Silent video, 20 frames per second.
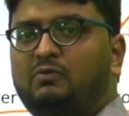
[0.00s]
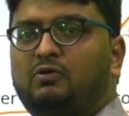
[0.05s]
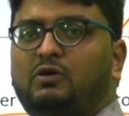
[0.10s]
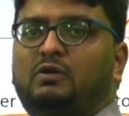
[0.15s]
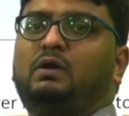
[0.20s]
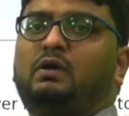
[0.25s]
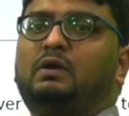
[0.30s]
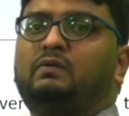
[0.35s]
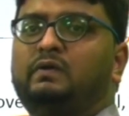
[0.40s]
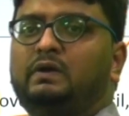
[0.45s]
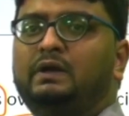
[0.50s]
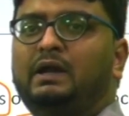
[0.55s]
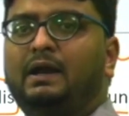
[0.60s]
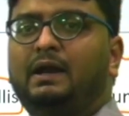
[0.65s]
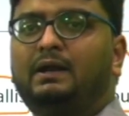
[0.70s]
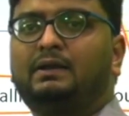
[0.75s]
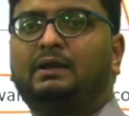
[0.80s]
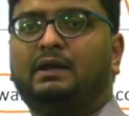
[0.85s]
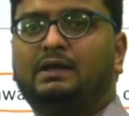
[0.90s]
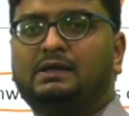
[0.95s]
On one
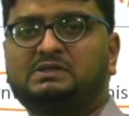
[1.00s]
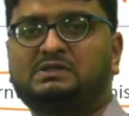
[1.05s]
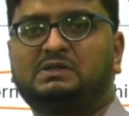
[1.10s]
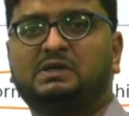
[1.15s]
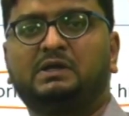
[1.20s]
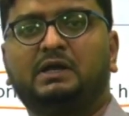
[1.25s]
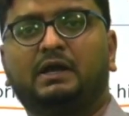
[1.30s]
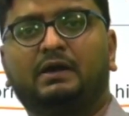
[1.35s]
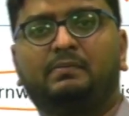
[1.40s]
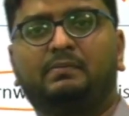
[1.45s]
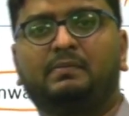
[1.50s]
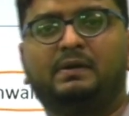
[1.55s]
hand, the East India Company